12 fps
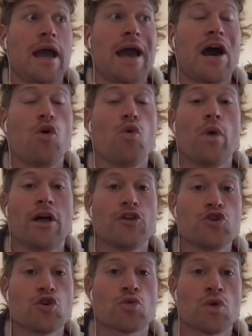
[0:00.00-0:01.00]
how well
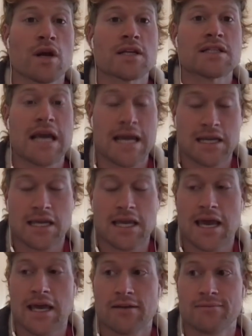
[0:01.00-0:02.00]
you can run a
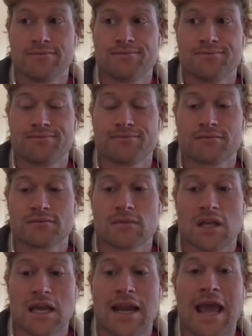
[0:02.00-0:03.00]
10K,
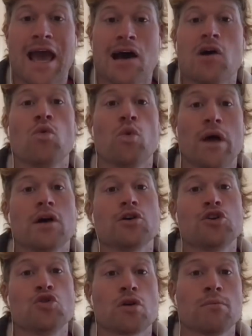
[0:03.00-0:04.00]
and how
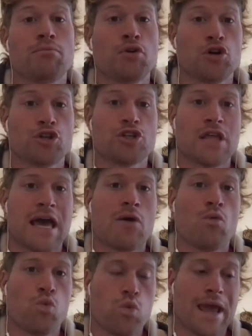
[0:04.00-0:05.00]
well you can push
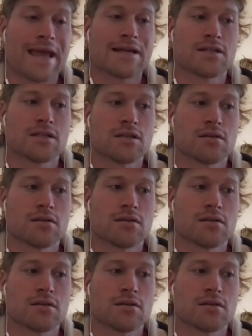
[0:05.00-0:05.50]
that weight